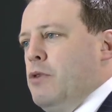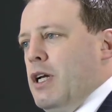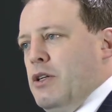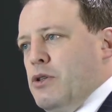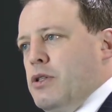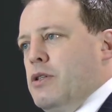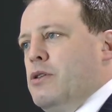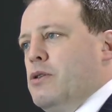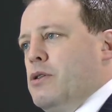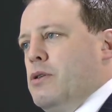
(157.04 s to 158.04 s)
really
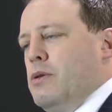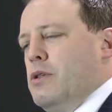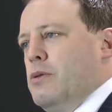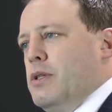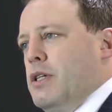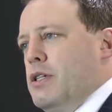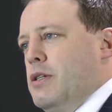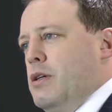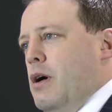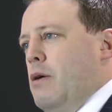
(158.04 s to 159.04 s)
just to
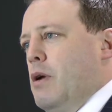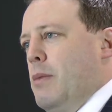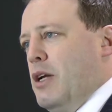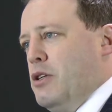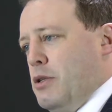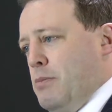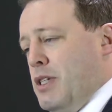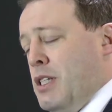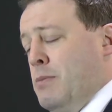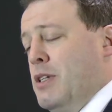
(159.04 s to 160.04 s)
assist owner managers
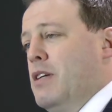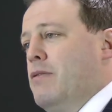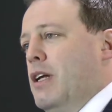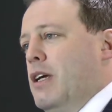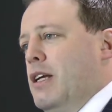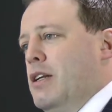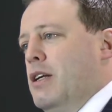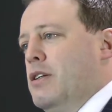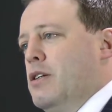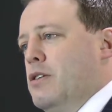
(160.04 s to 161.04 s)
specifically
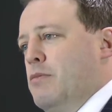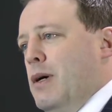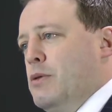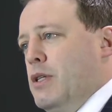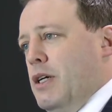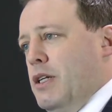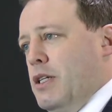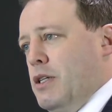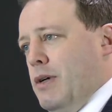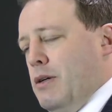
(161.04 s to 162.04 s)
in terms of bouncing
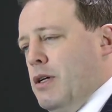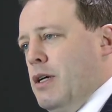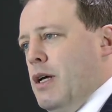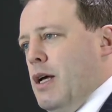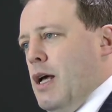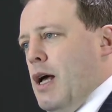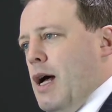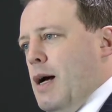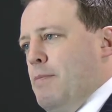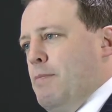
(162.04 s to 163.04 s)
ideas around.
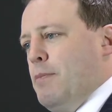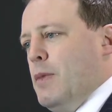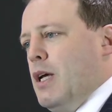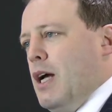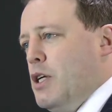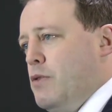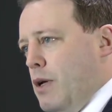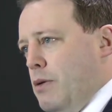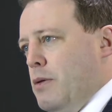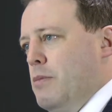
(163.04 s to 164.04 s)
Cash
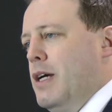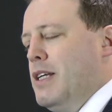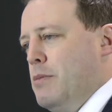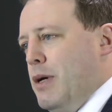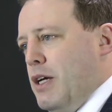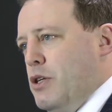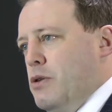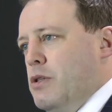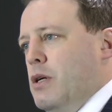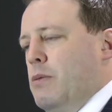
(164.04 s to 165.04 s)
flow is a big
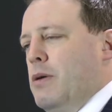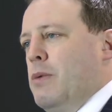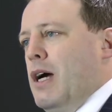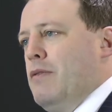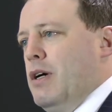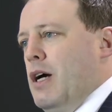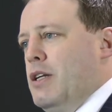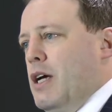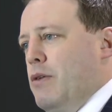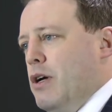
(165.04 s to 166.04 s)
issue, so we have
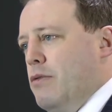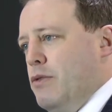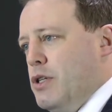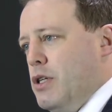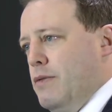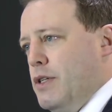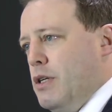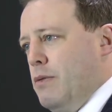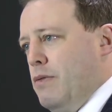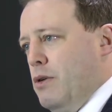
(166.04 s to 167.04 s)
a debt recovery
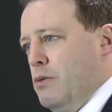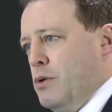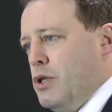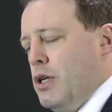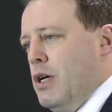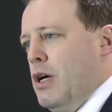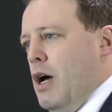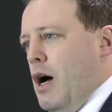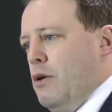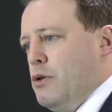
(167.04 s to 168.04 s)
service that we've launched,
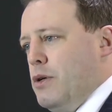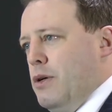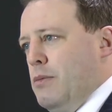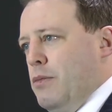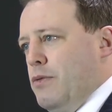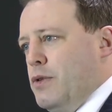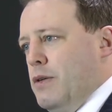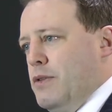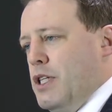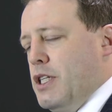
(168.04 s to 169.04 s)
and also a number of
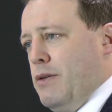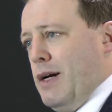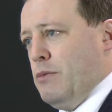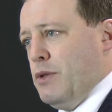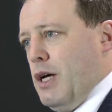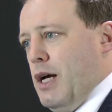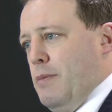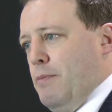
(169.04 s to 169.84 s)
services around